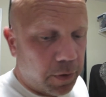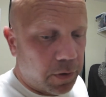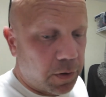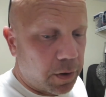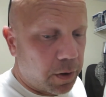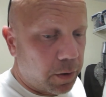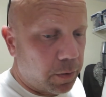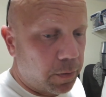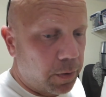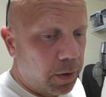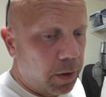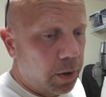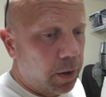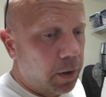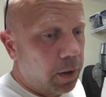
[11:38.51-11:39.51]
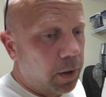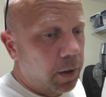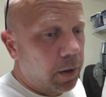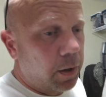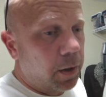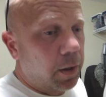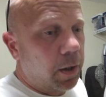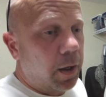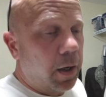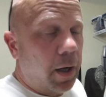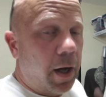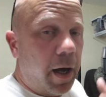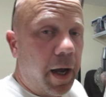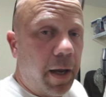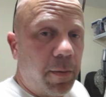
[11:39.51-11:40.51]
So
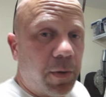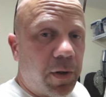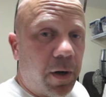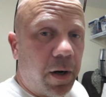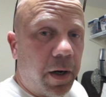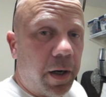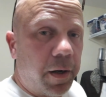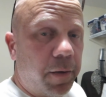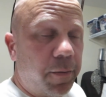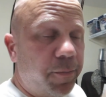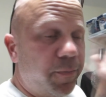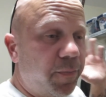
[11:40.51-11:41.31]
I am sorry